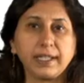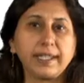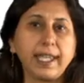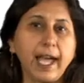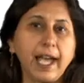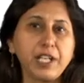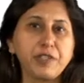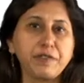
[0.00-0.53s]

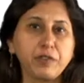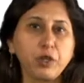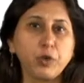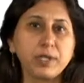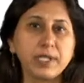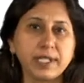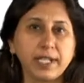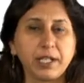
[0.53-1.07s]
Cash
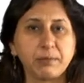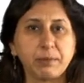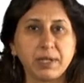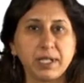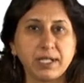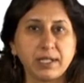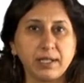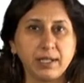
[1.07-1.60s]
flow
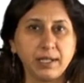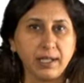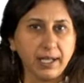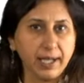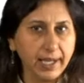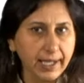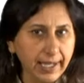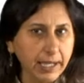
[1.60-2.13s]
statement.
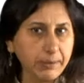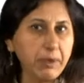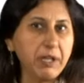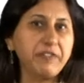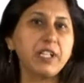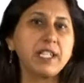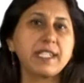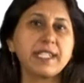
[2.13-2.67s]
Let me
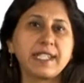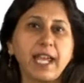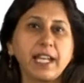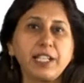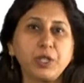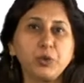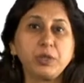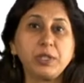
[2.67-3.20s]
first tell
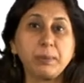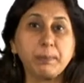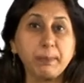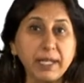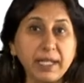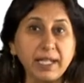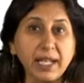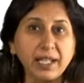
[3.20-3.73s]
you the
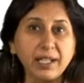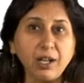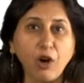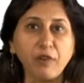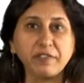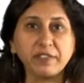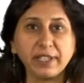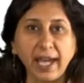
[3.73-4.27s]
meaning
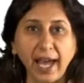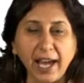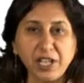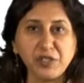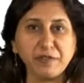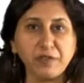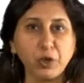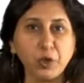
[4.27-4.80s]
of
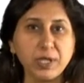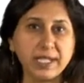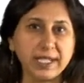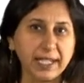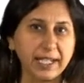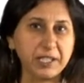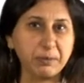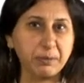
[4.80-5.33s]
cash flow
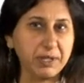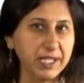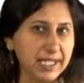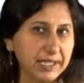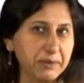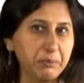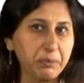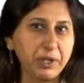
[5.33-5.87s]
statement
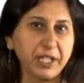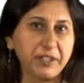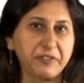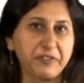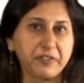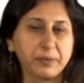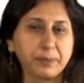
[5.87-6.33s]
in brief.